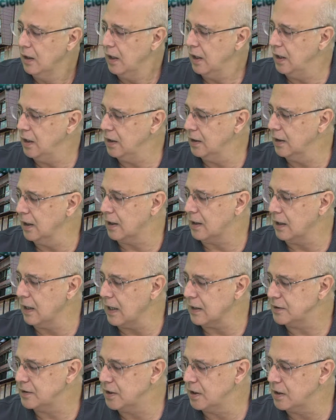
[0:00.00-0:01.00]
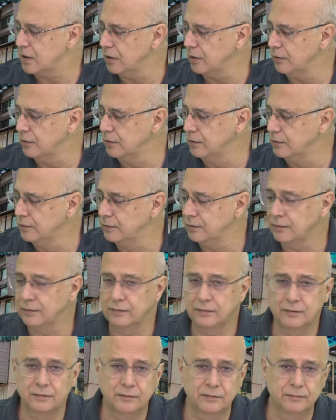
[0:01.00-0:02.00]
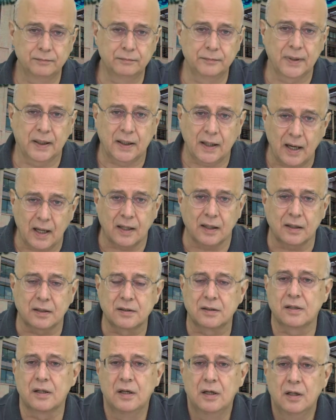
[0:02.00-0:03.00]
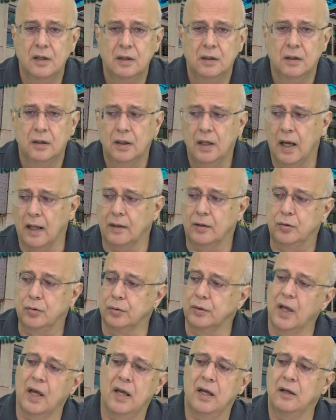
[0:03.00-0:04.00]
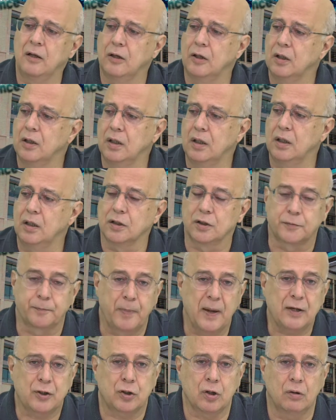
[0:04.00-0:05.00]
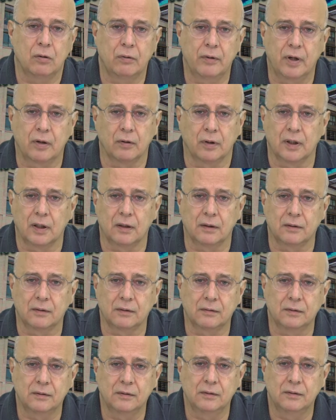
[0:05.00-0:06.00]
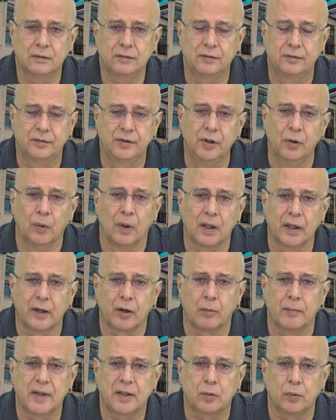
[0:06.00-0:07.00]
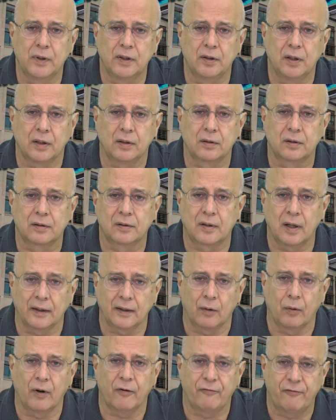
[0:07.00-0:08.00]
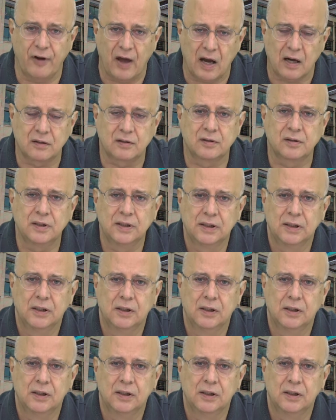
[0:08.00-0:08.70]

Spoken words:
in the classical mechanics. And today in special, we're going to deal a little bit with the tunnel effect.